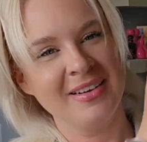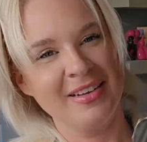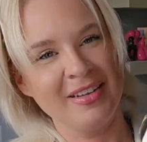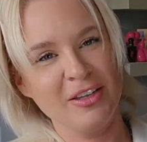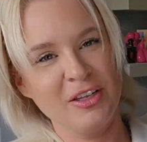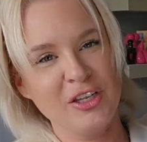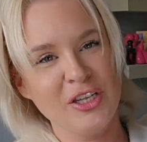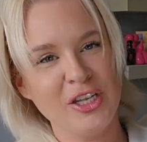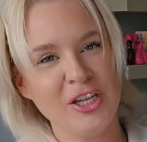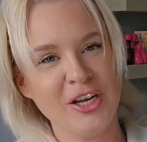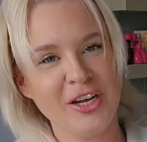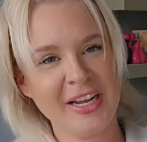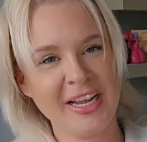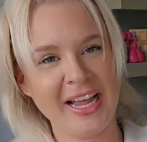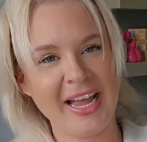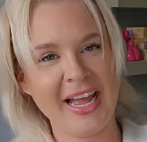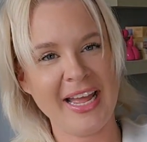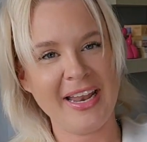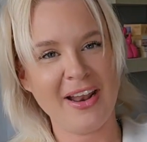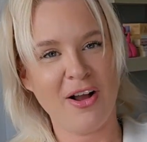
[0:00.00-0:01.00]
Look
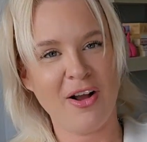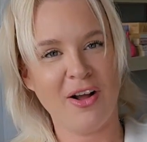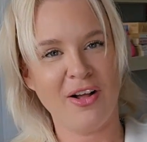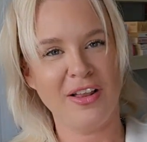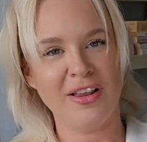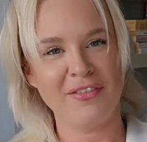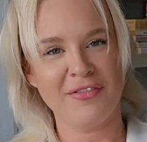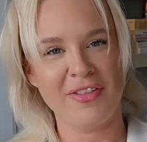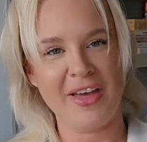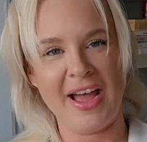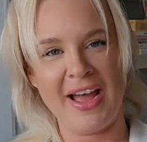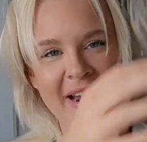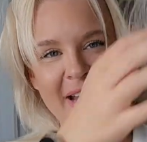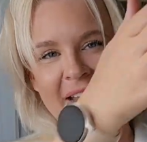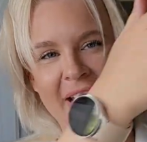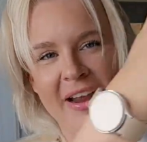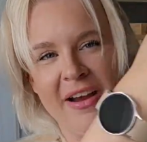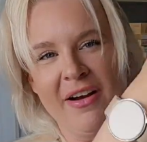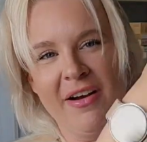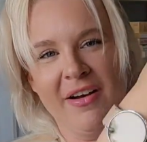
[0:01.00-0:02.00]
at all of that
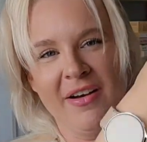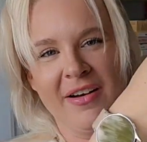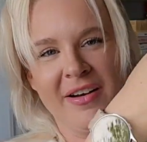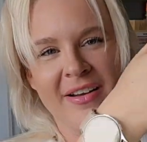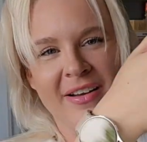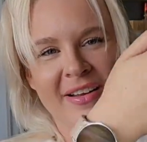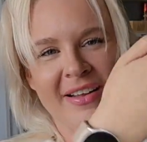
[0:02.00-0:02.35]
hair.